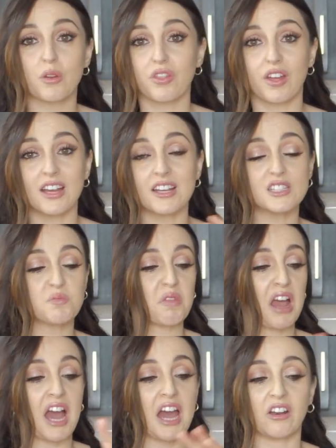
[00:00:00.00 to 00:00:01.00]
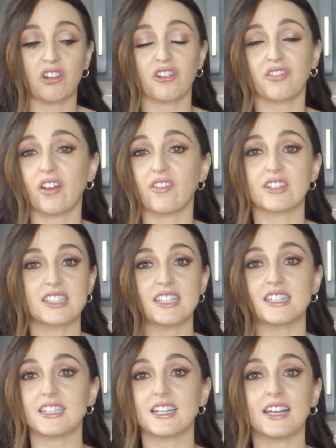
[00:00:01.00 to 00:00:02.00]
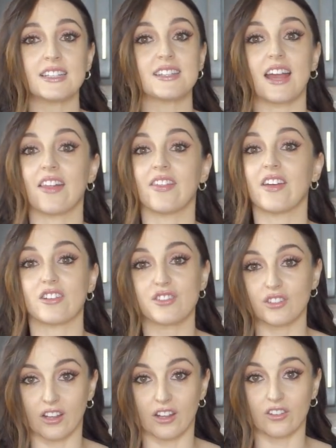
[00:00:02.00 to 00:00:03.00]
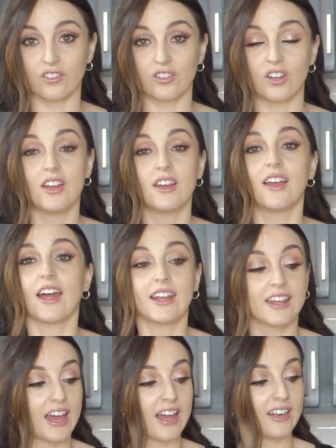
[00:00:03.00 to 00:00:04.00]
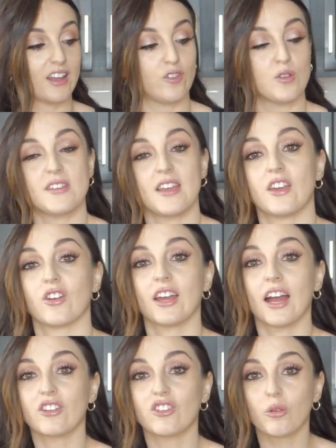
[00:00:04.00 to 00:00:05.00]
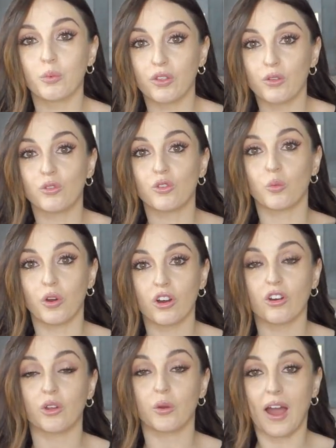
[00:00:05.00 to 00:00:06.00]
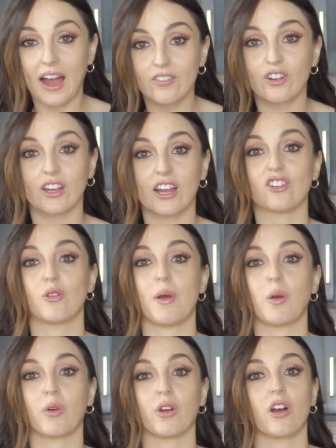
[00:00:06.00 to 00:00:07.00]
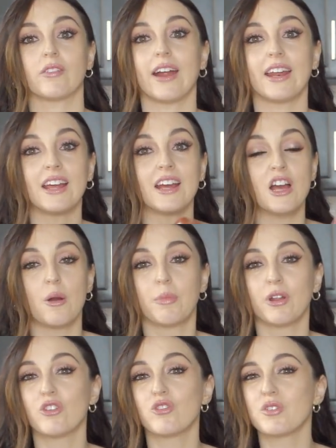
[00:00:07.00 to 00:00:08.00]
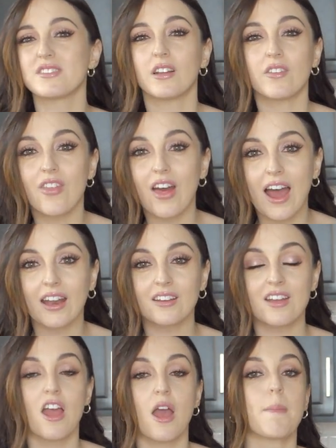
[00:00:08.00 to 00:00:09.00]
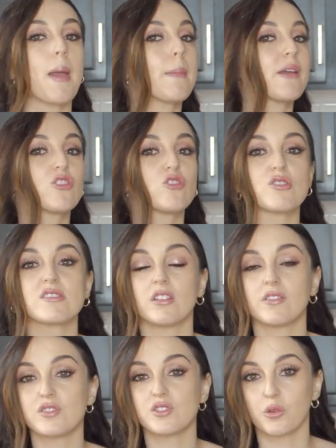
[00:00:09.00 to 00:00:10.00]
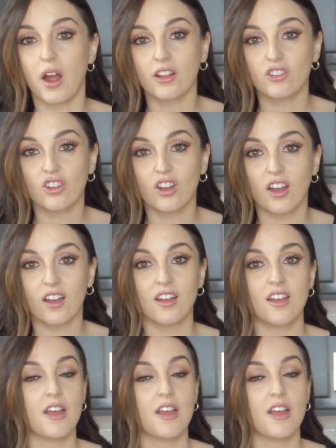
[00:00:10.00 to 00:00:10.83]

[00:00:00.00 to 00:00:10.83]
things, add all your favorite seasonings, and there's your lunch. And again, if you take your ketchup with you to work, or you have your ketchup at work already, put a drizzle of that, maybe a drizzle of sriracha,